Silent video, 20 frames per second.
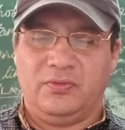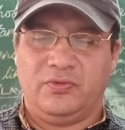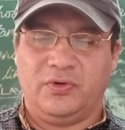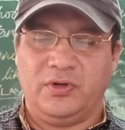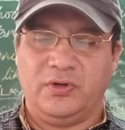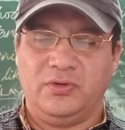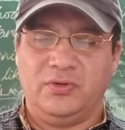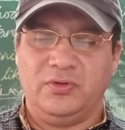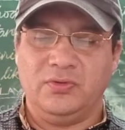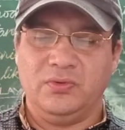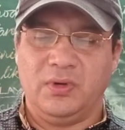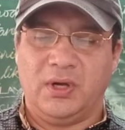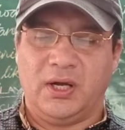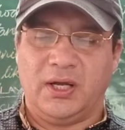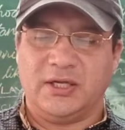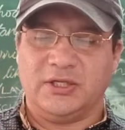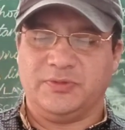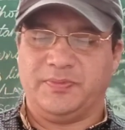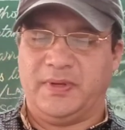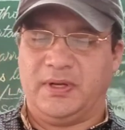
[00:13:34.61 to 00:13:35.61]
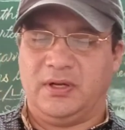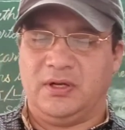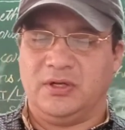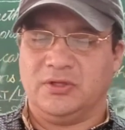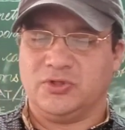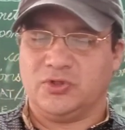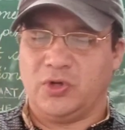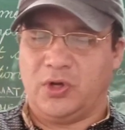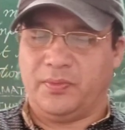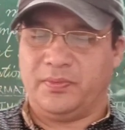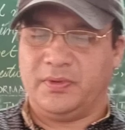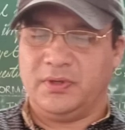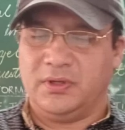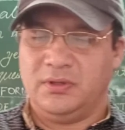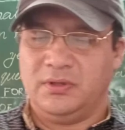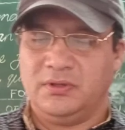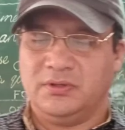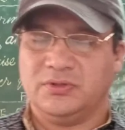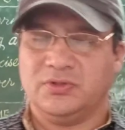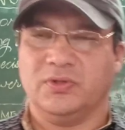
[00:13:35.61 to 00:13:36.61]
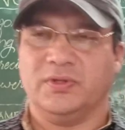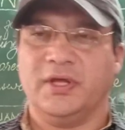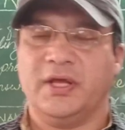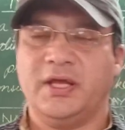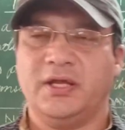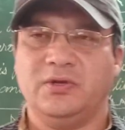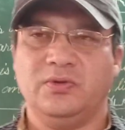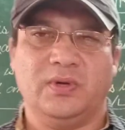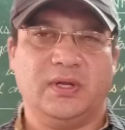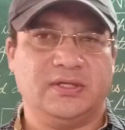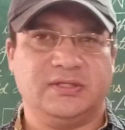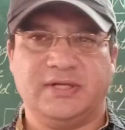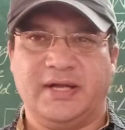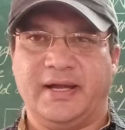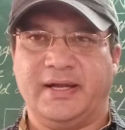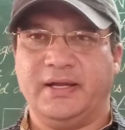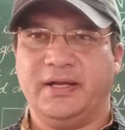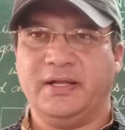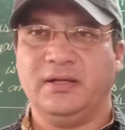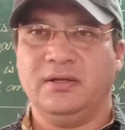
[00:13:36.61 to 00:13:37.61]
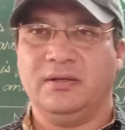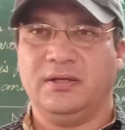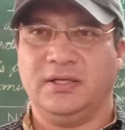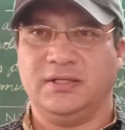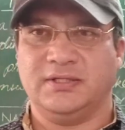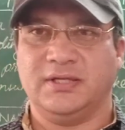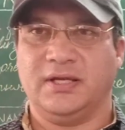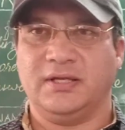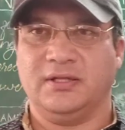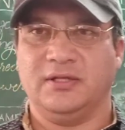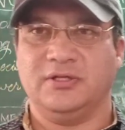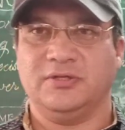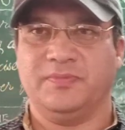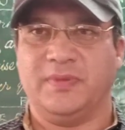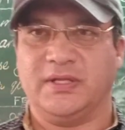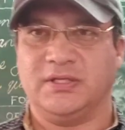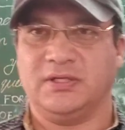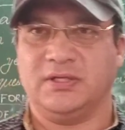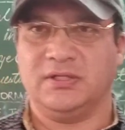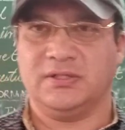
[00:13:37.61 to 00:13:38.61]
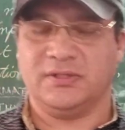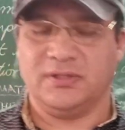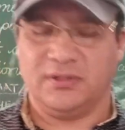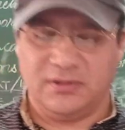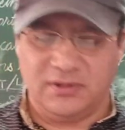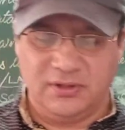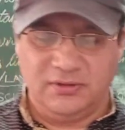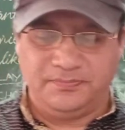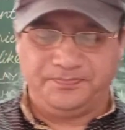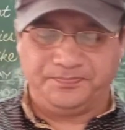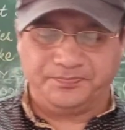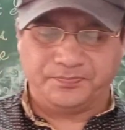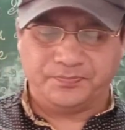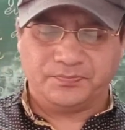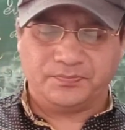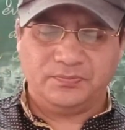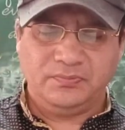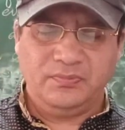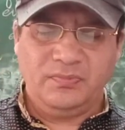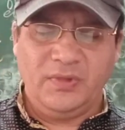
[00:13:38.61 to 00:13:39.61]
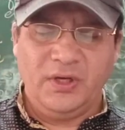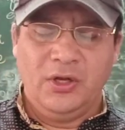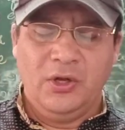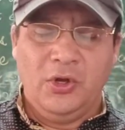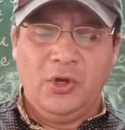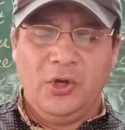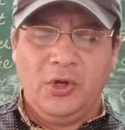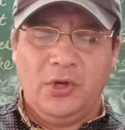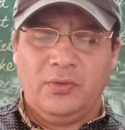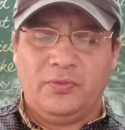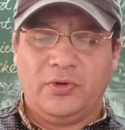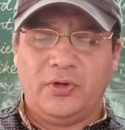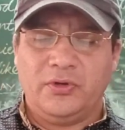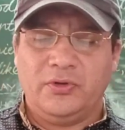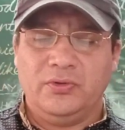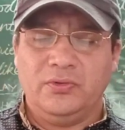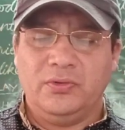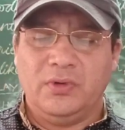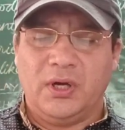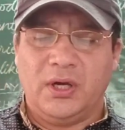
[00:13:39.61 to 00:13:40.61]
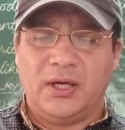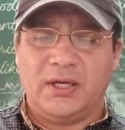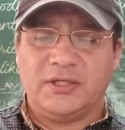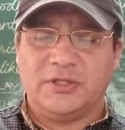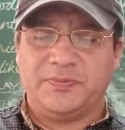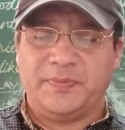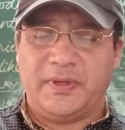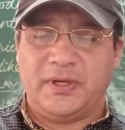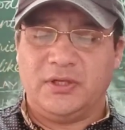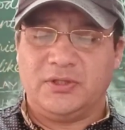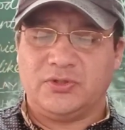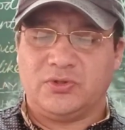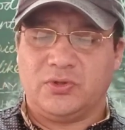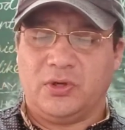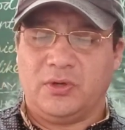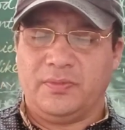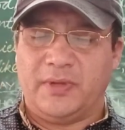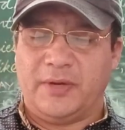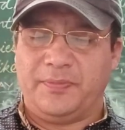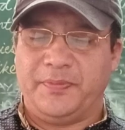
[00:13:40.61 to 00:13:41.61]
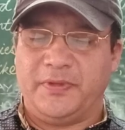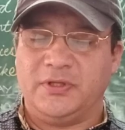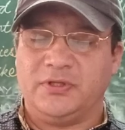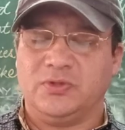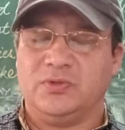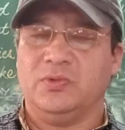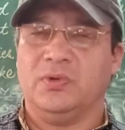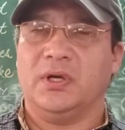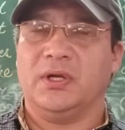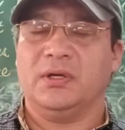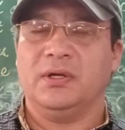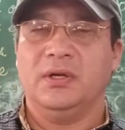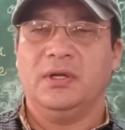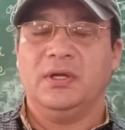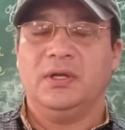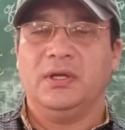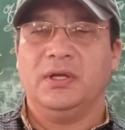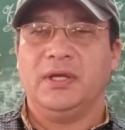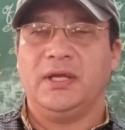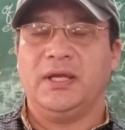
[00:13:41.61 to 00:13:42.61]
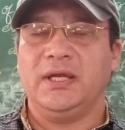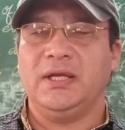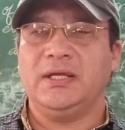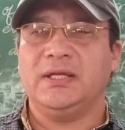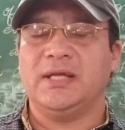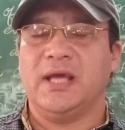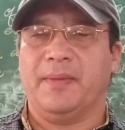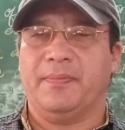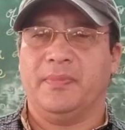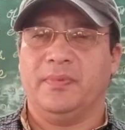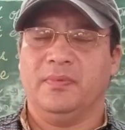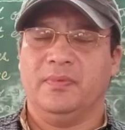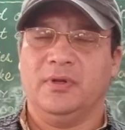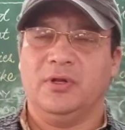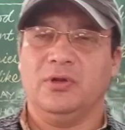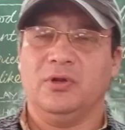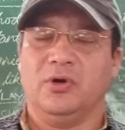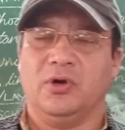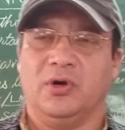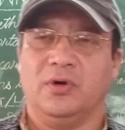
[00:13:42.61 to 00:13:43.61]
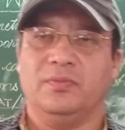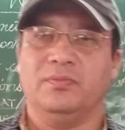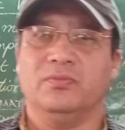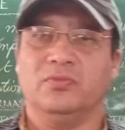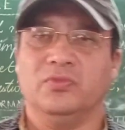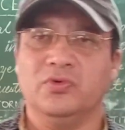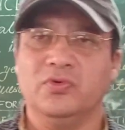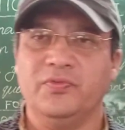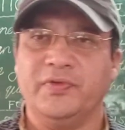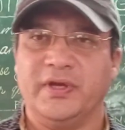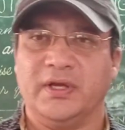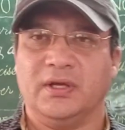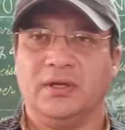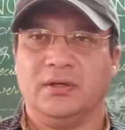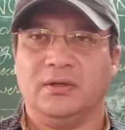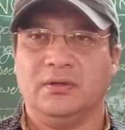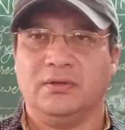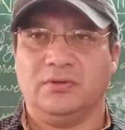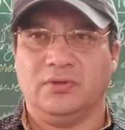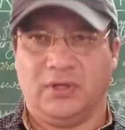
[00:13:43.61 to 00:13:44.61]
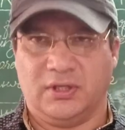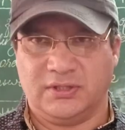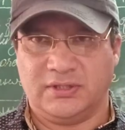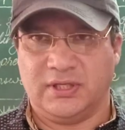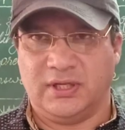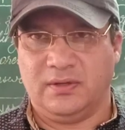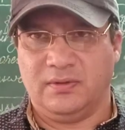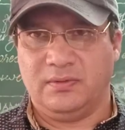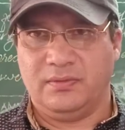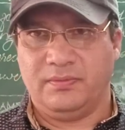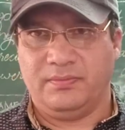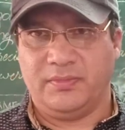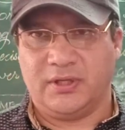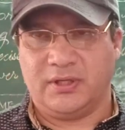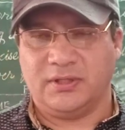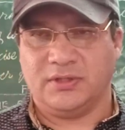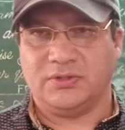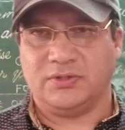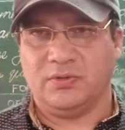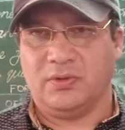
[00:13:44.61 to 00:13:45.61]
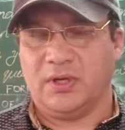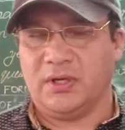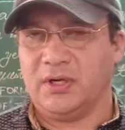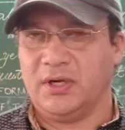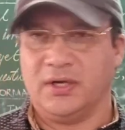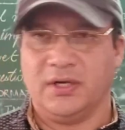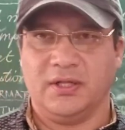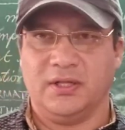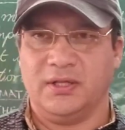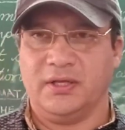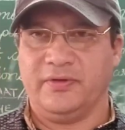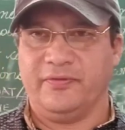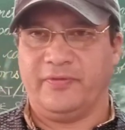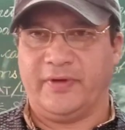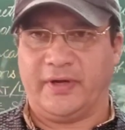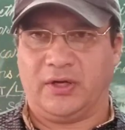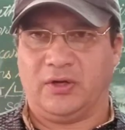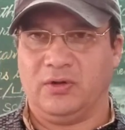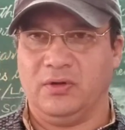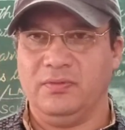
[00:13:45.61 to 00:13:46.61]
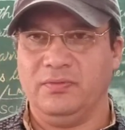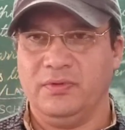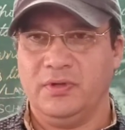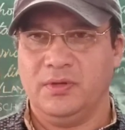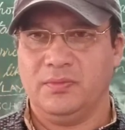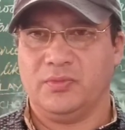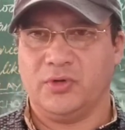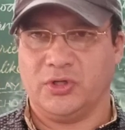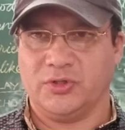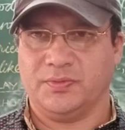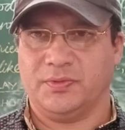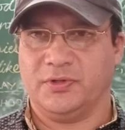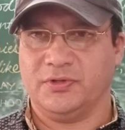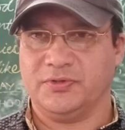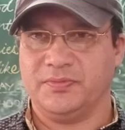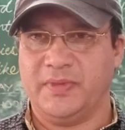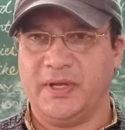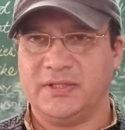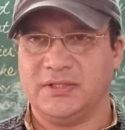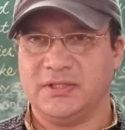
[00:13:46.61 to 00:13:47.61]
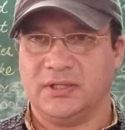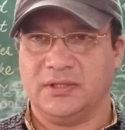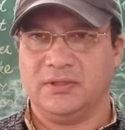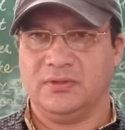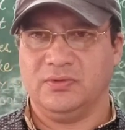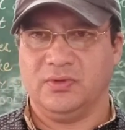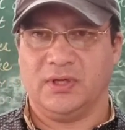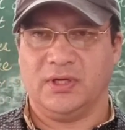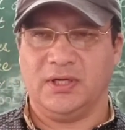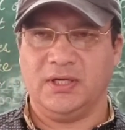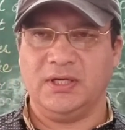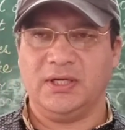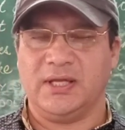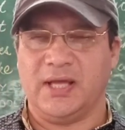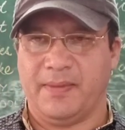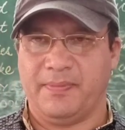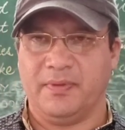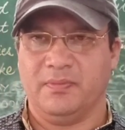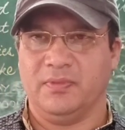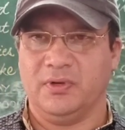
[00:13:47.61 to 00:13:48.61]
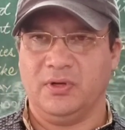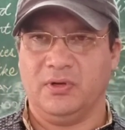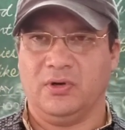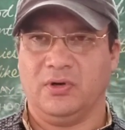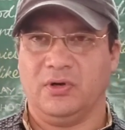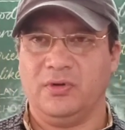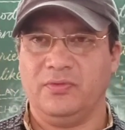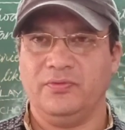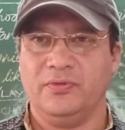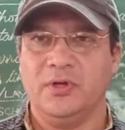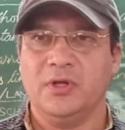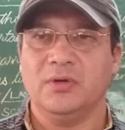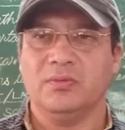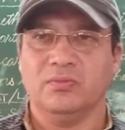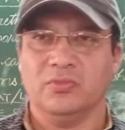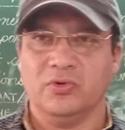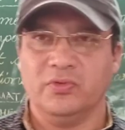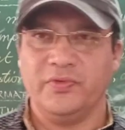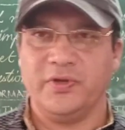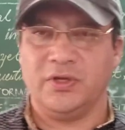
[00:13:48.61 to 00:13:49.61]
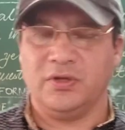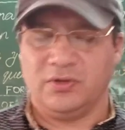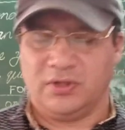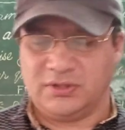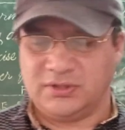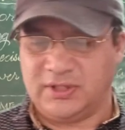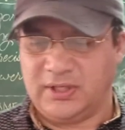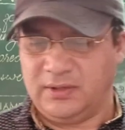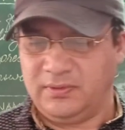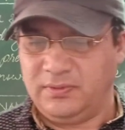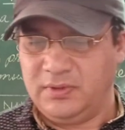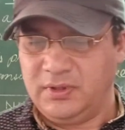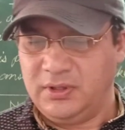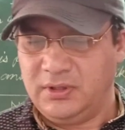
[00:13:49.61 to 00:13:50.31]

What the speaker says: for you are still stopped. So there you are standing inside this magical circle. For you are spellstopped. That means you are incapable of moving yourself because you are under the effect of Prospero's magic. You are incapable of moving yourself,